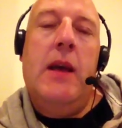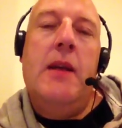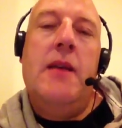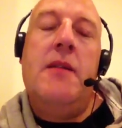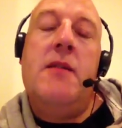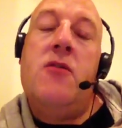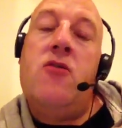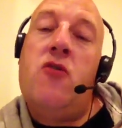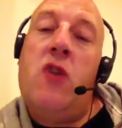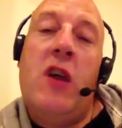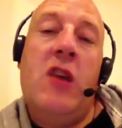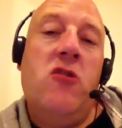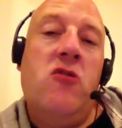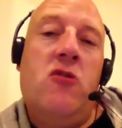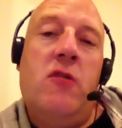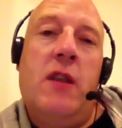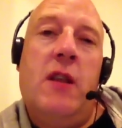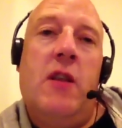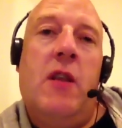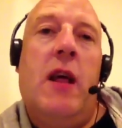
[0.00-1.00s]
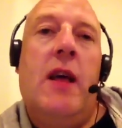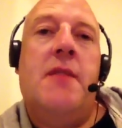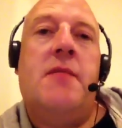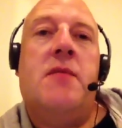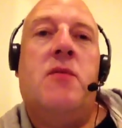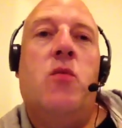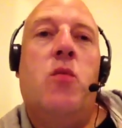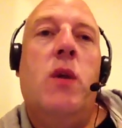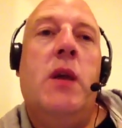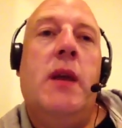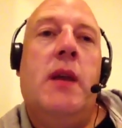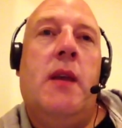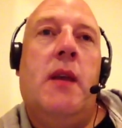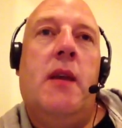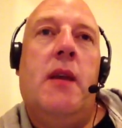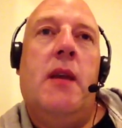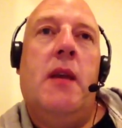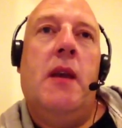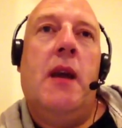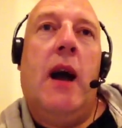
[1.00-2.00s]
Strangely, last
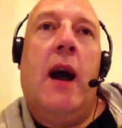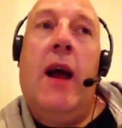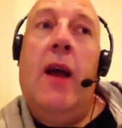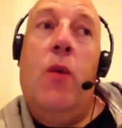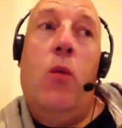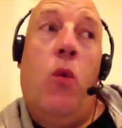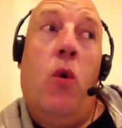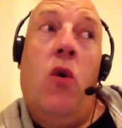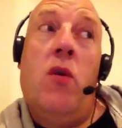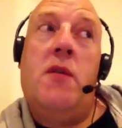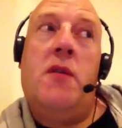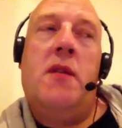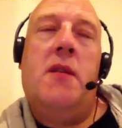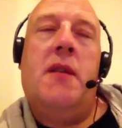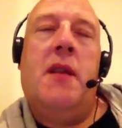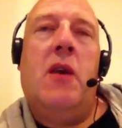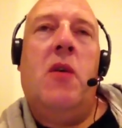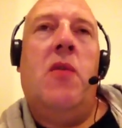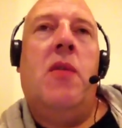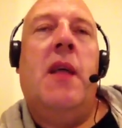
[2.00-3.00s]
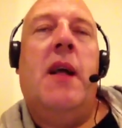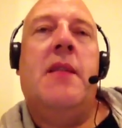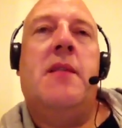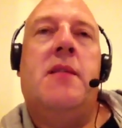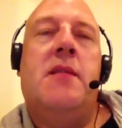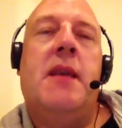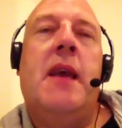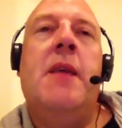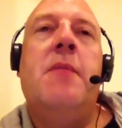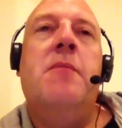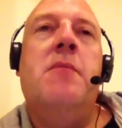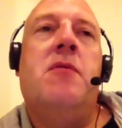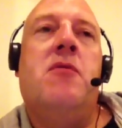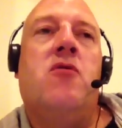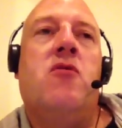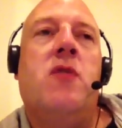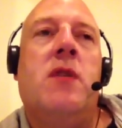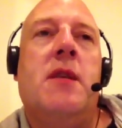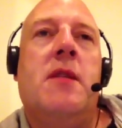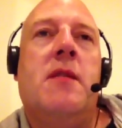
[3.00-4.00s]
week I walked down that same
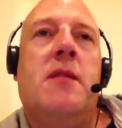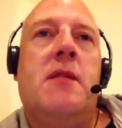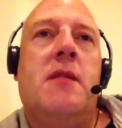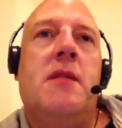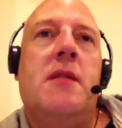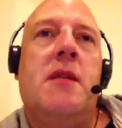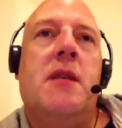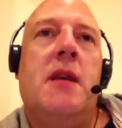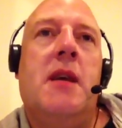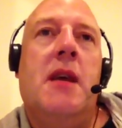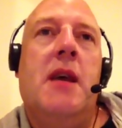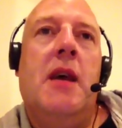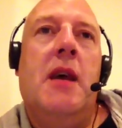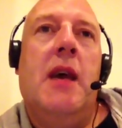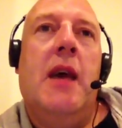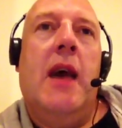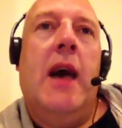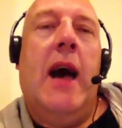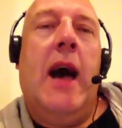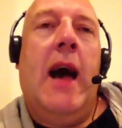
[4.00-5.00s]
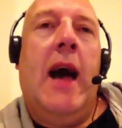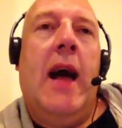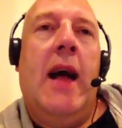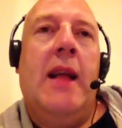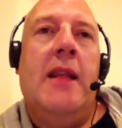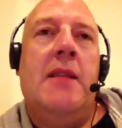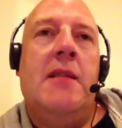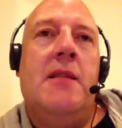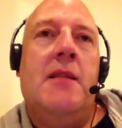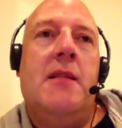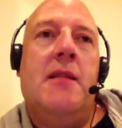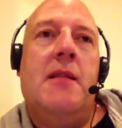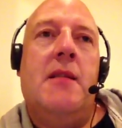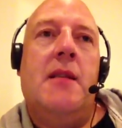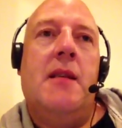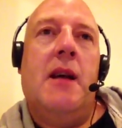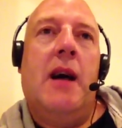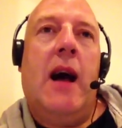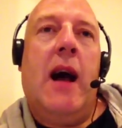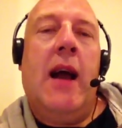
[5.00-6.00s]
street and
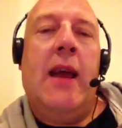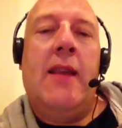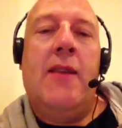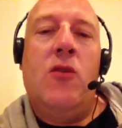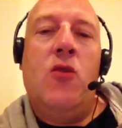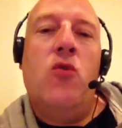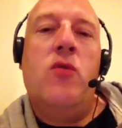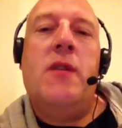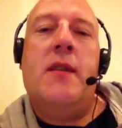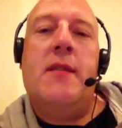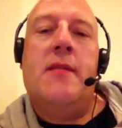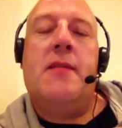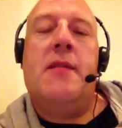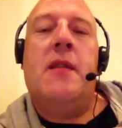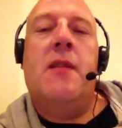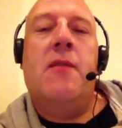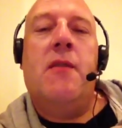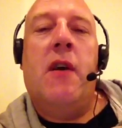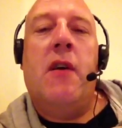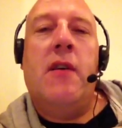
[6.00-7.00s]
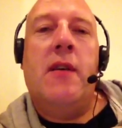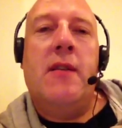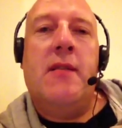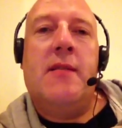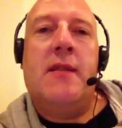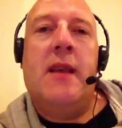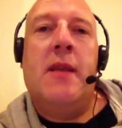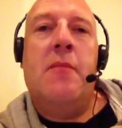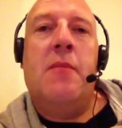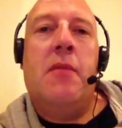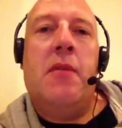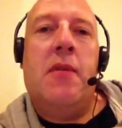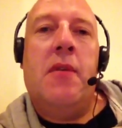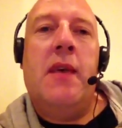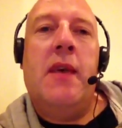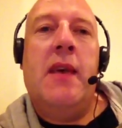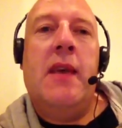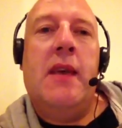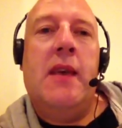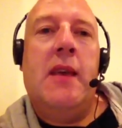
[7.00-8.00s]
I noticed the very same
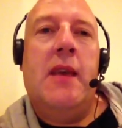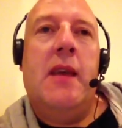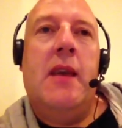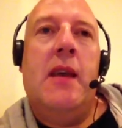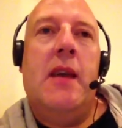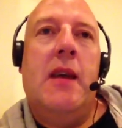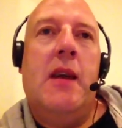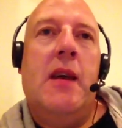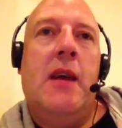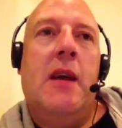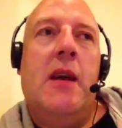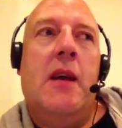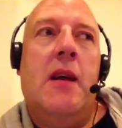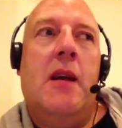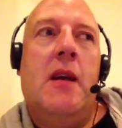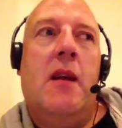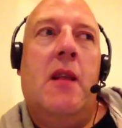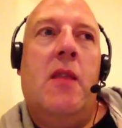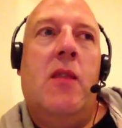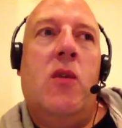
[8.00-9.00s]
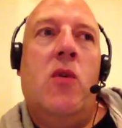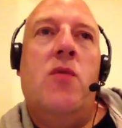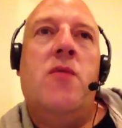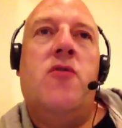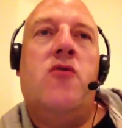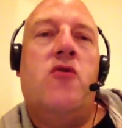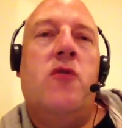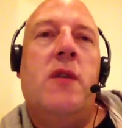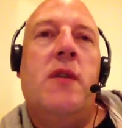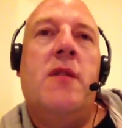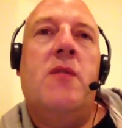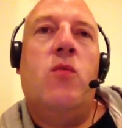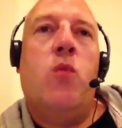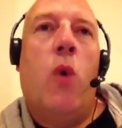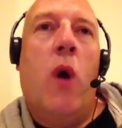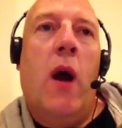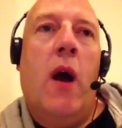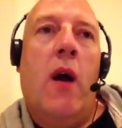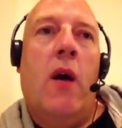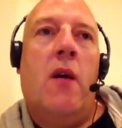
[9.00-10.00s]
thing. Those trees
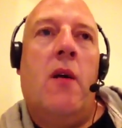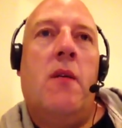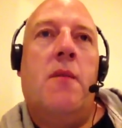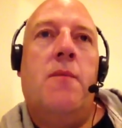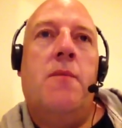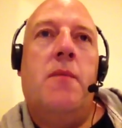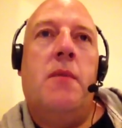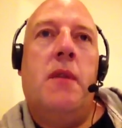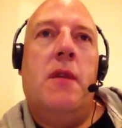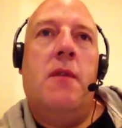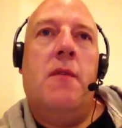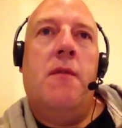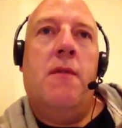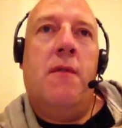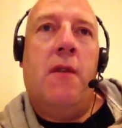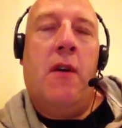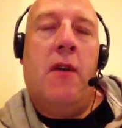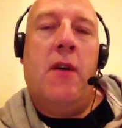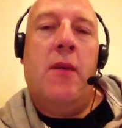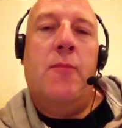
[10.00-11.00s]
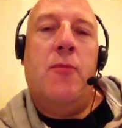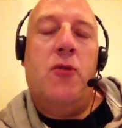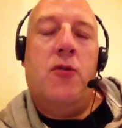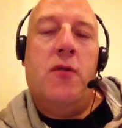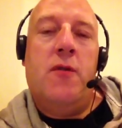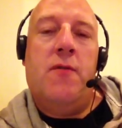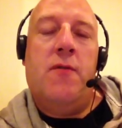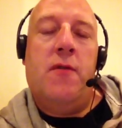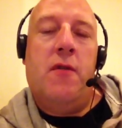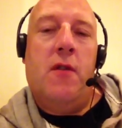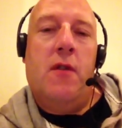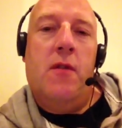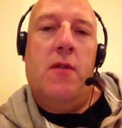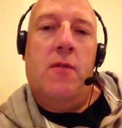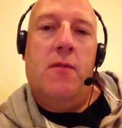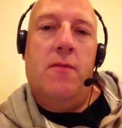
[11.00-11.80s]
were very beautiful.